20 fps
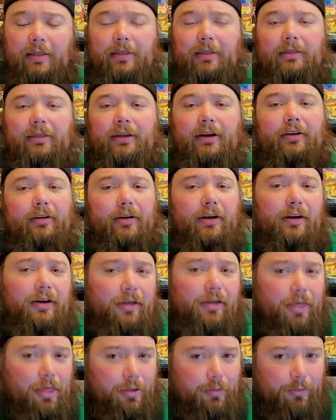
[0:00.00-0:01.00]
There
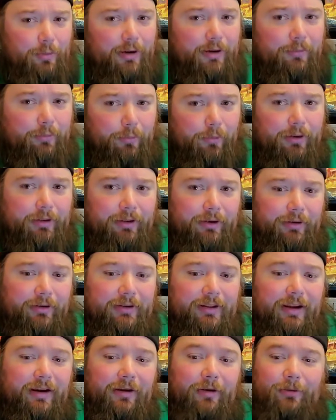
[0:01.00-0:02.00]
are 3 really
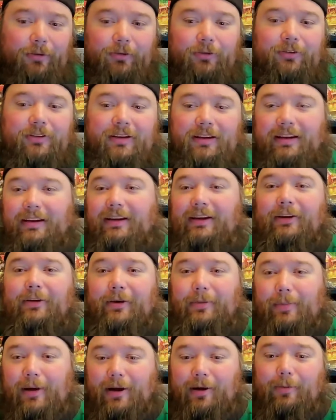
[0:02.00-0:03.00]
good characters in here,
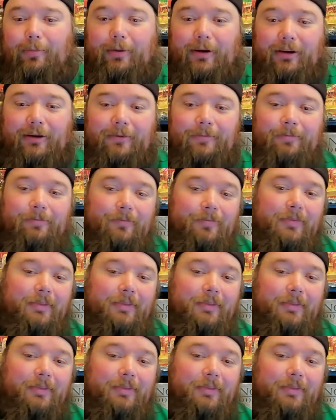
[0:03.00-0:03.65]
in my opinion.